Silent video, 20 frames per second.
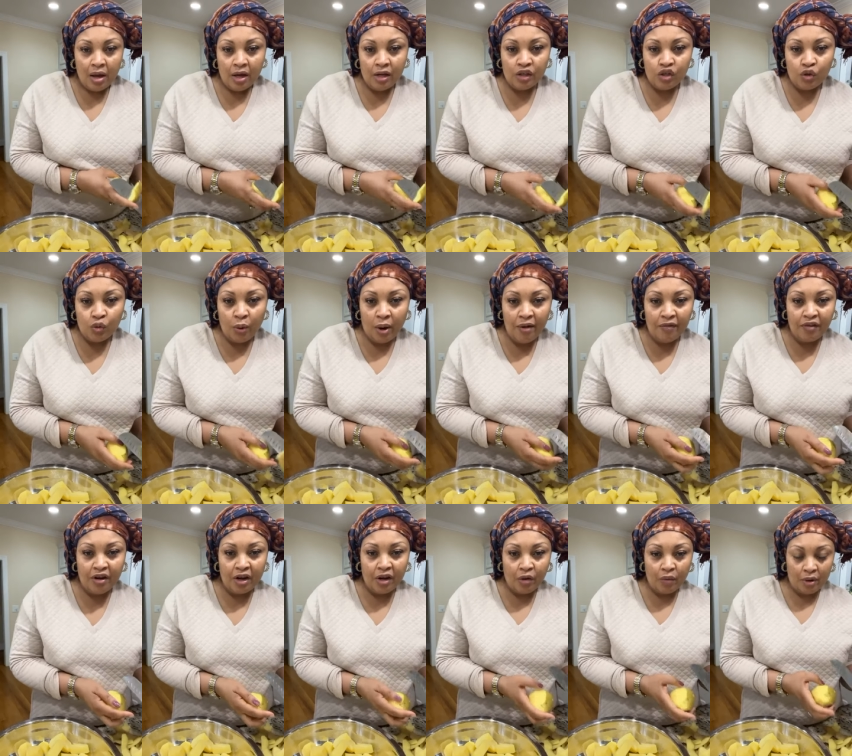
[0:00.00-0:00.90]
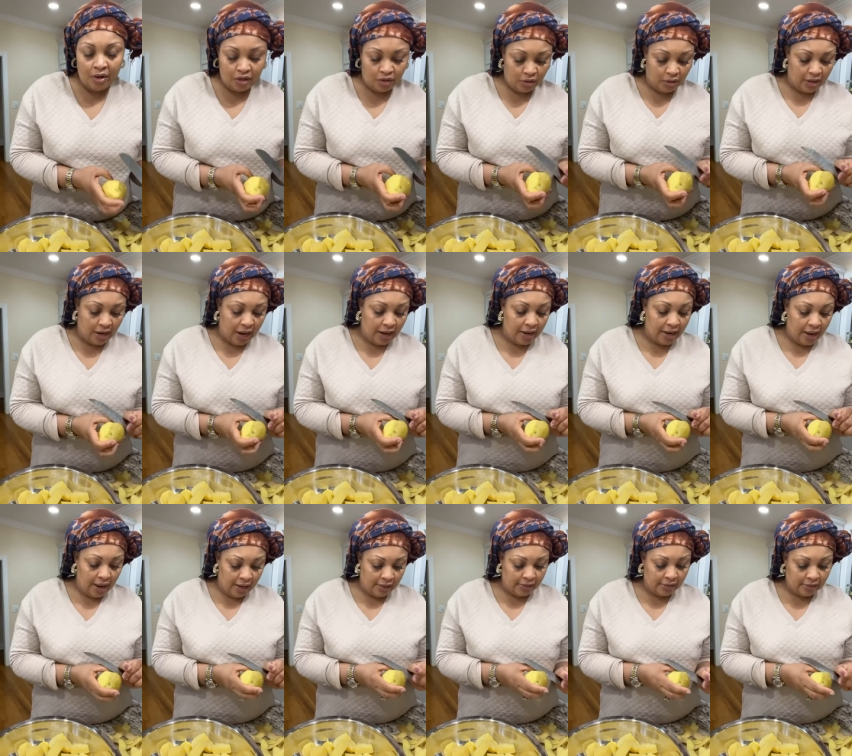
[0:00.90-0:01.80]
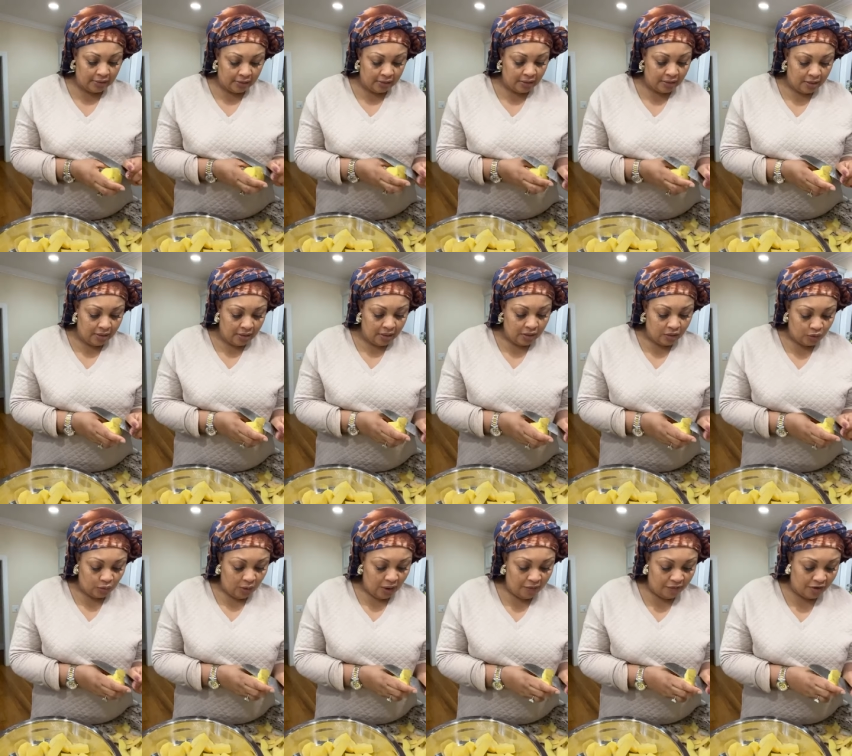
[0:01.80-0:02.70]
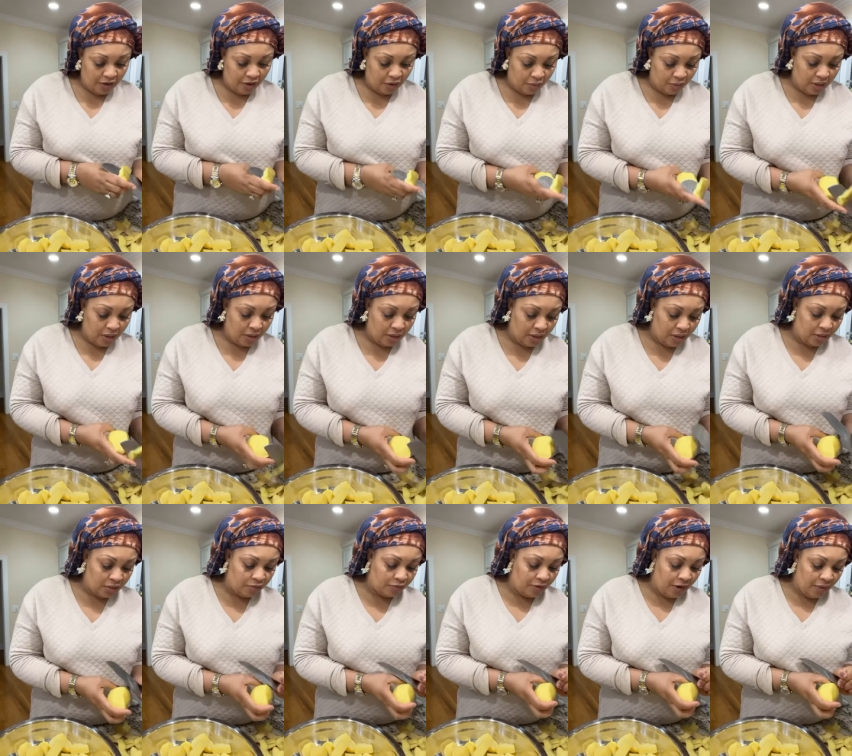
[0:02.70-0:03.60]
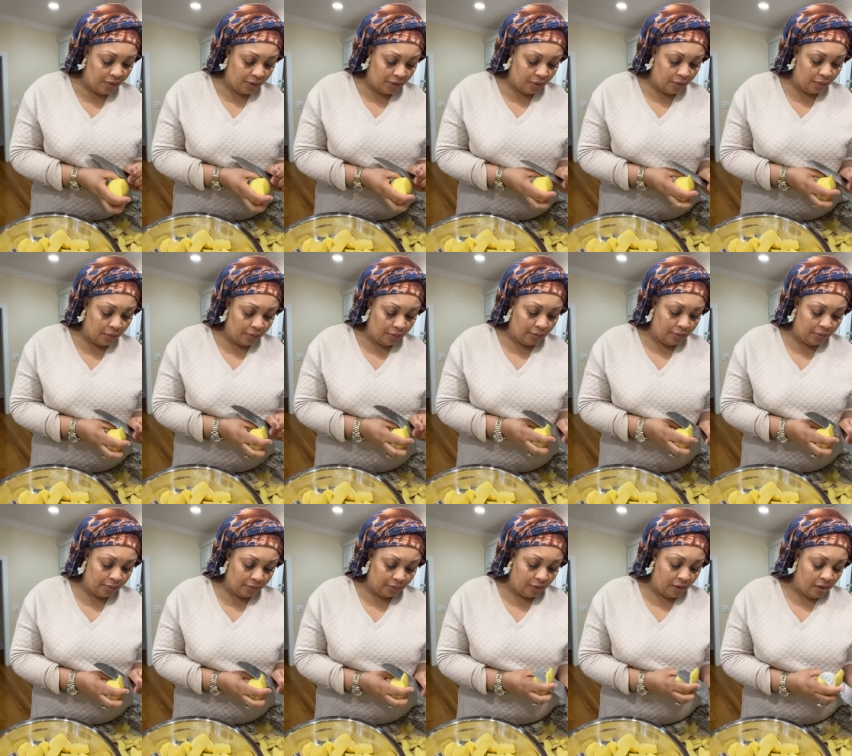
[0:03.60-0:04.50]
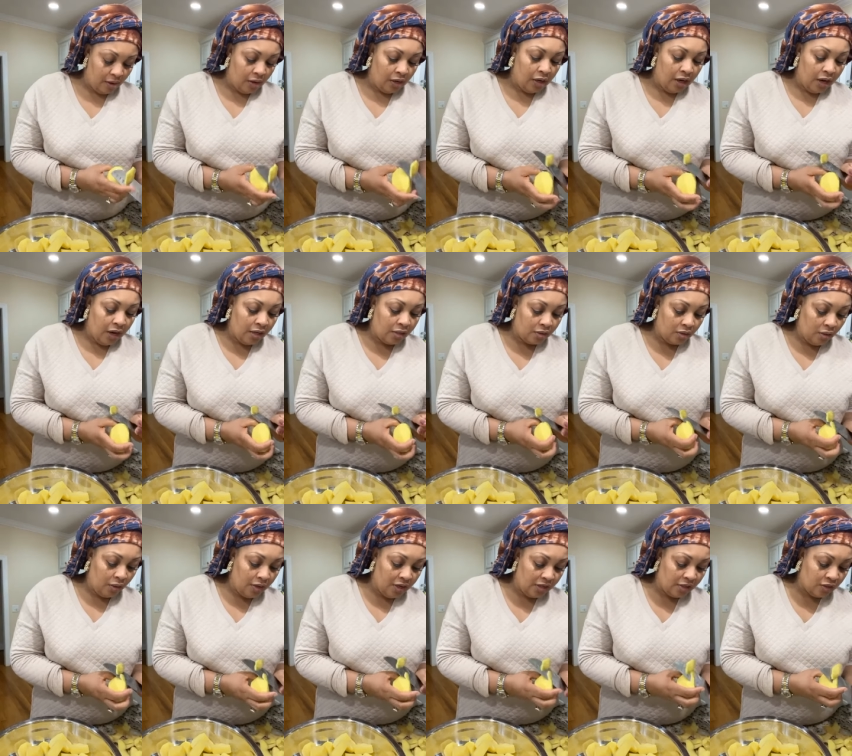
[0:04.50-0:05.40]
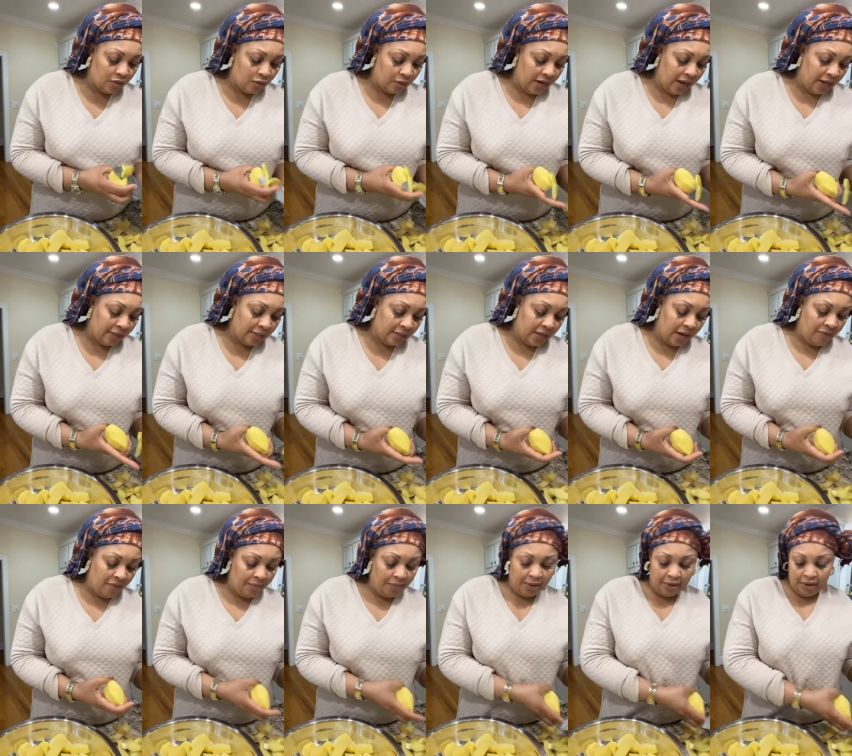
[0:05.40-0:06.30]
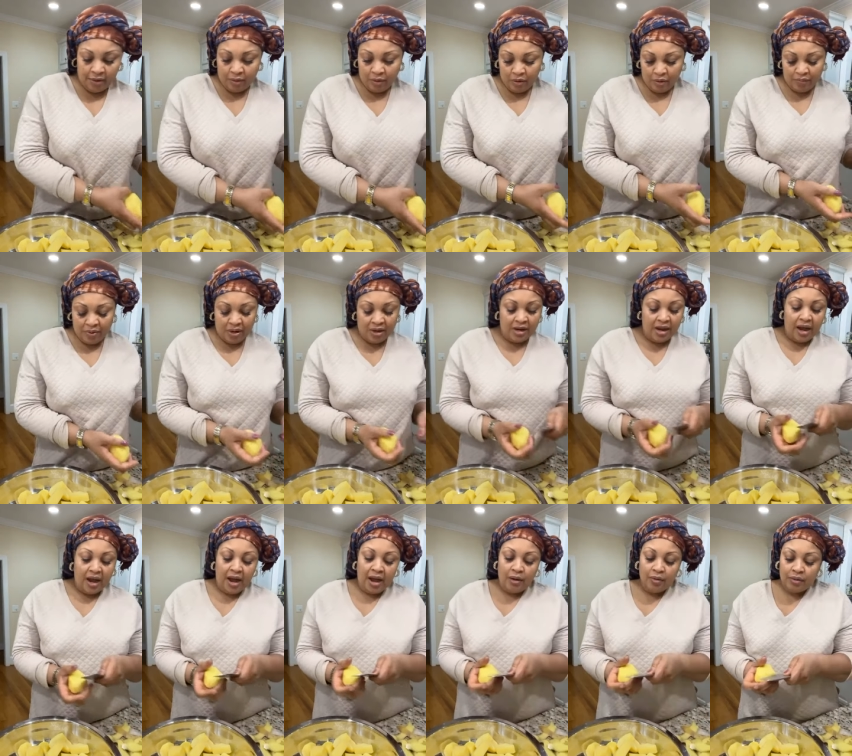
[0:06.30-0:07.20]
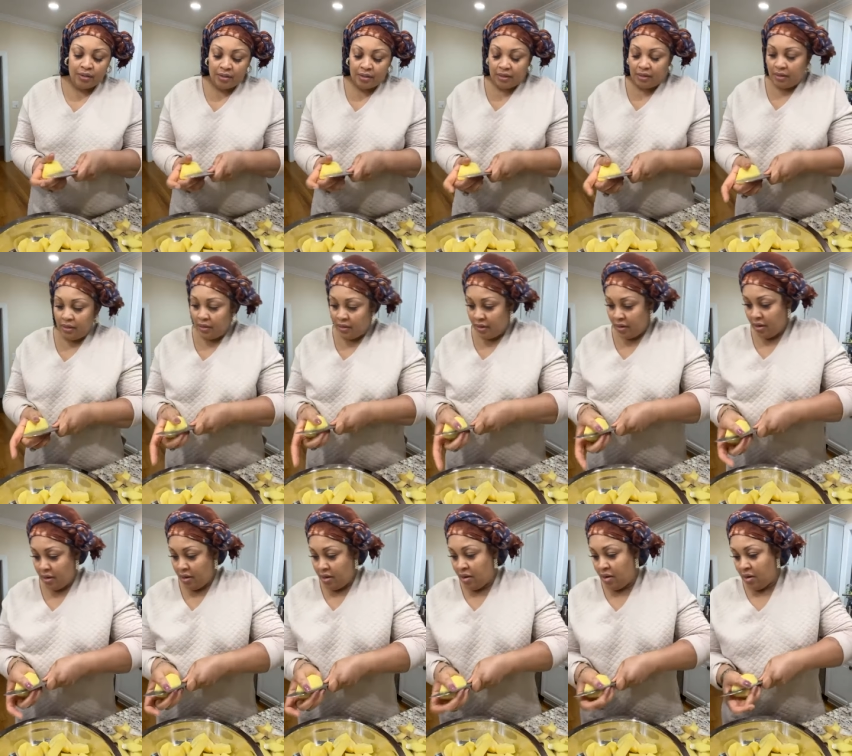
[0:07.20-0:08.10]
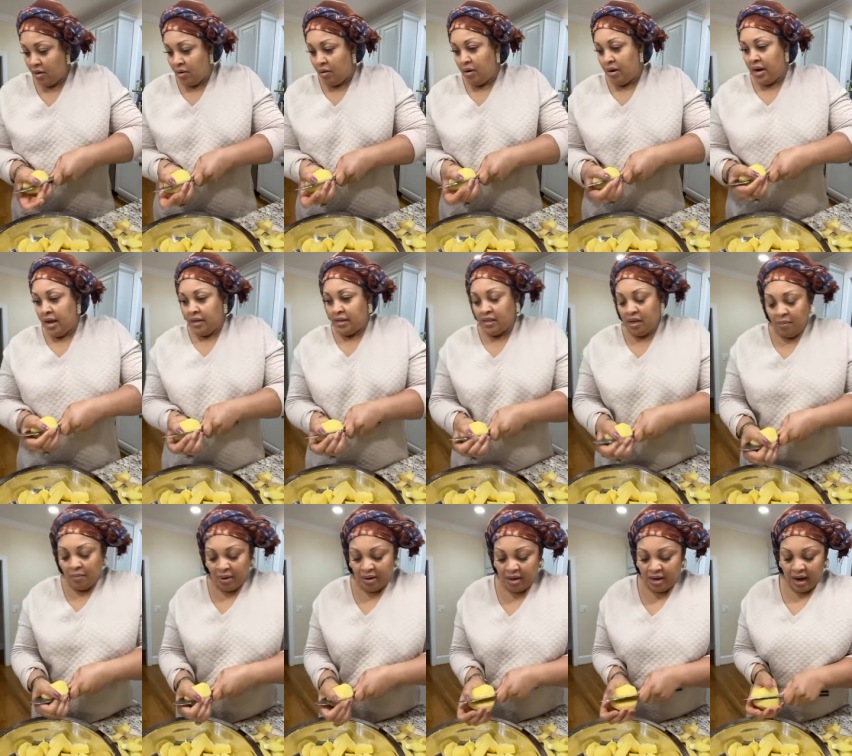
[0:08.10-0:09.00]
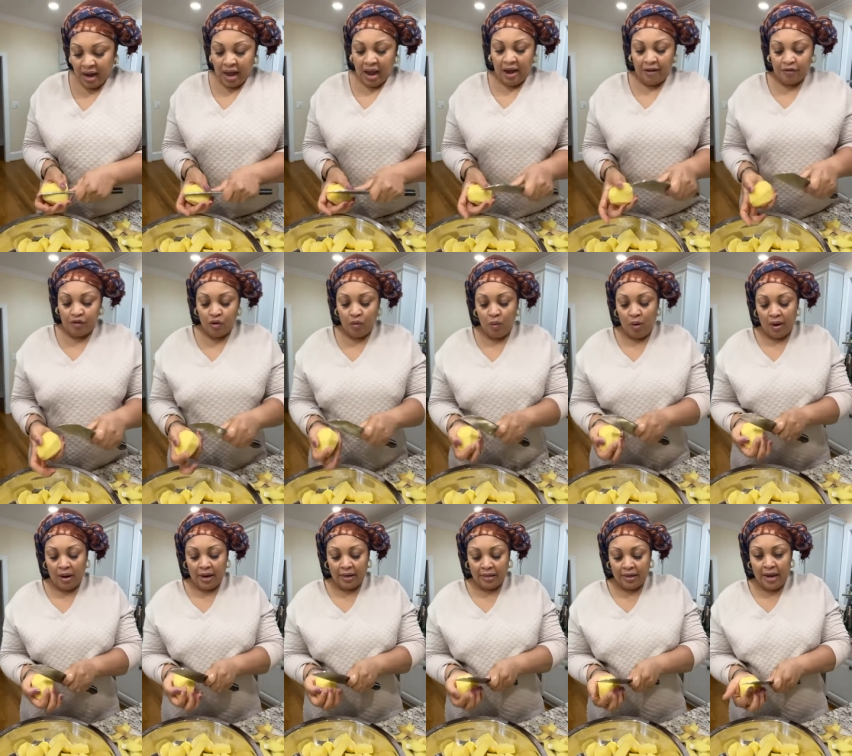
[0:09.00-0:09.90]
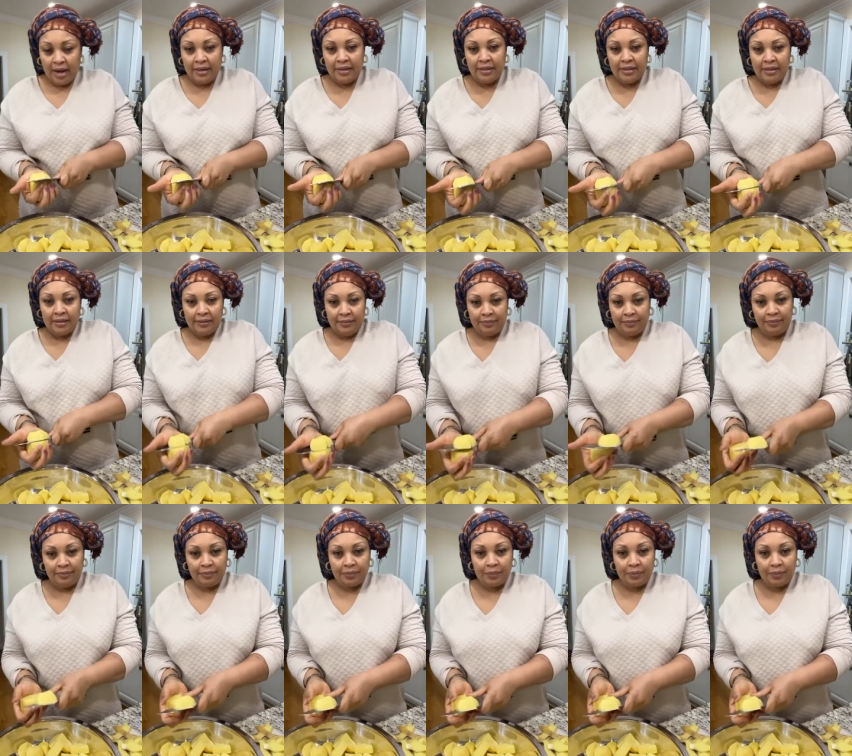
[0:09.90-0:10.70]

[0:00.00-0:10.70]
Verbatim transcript: It's 12 degree tonight. Yes, 12 degree. It's very cold. It's good it's tonight. Everybody going to be in their houses. Unless somebody that have to work at night.